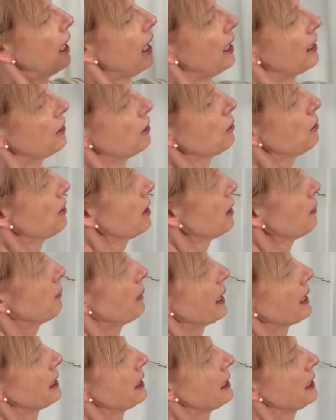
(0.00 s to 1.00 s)
I don't want to
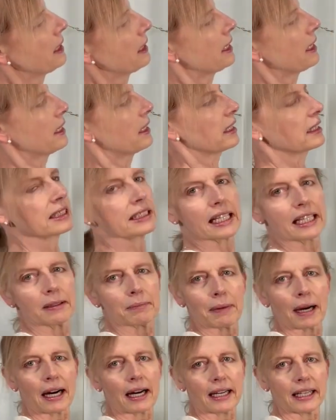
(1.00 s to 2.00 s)
make these here the
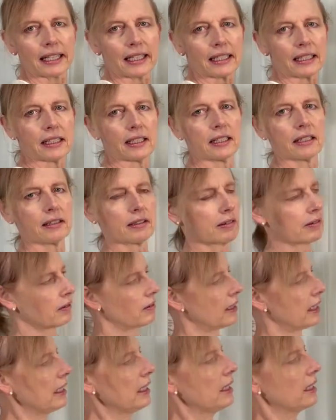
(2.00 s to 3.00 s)
same height,
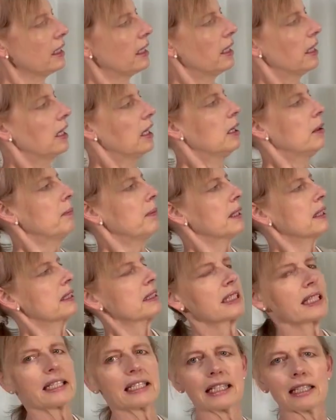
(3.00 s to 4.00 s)
right?
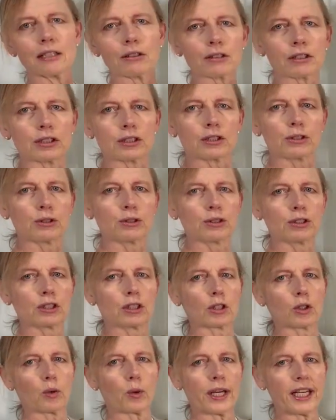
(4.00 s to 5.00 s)
Because then it looks too
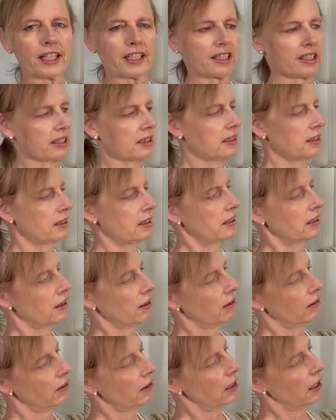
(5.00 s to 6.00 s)
squarish.
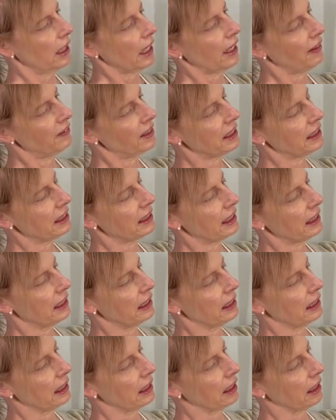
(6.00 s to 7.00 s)
So have these here a
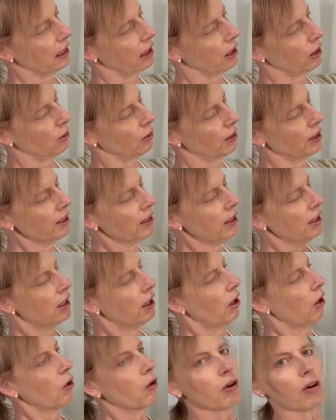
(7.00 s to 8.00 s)
little lower,
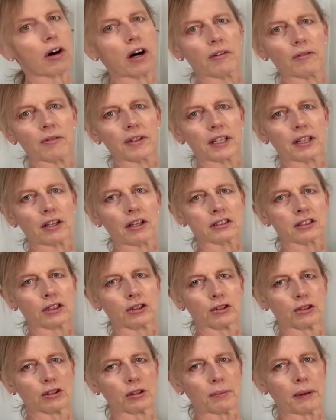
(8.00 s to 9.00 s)
or we could also
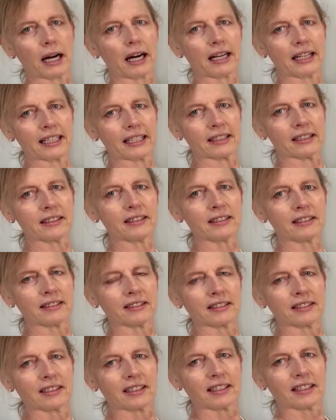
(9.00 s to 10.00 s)
do them higher
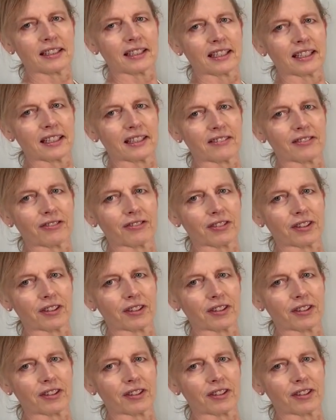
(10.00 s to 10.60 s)
if